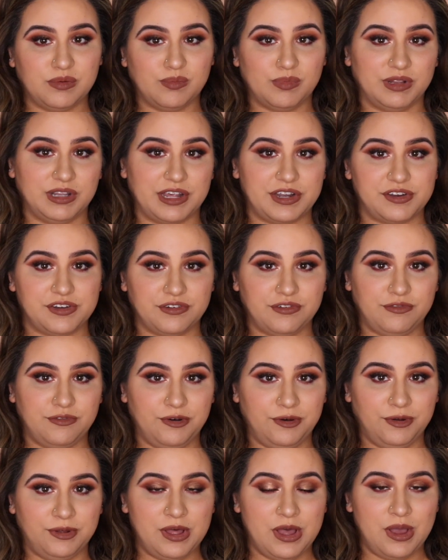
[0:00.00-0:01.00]

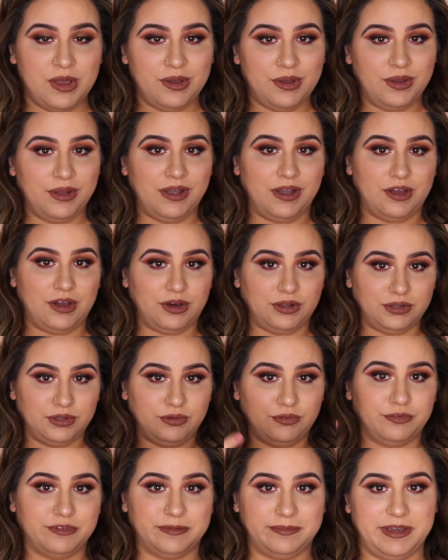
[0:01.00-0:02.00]
Blendiful all
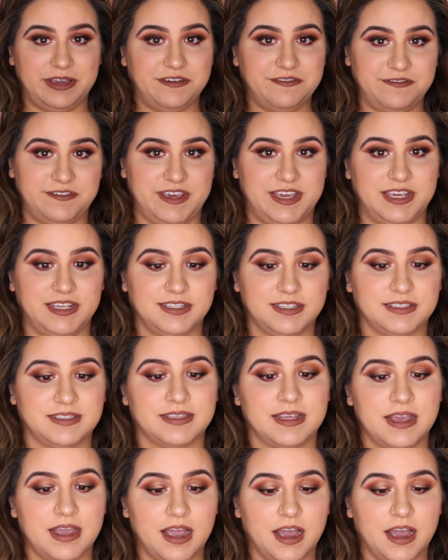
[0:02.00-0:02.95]
over my face.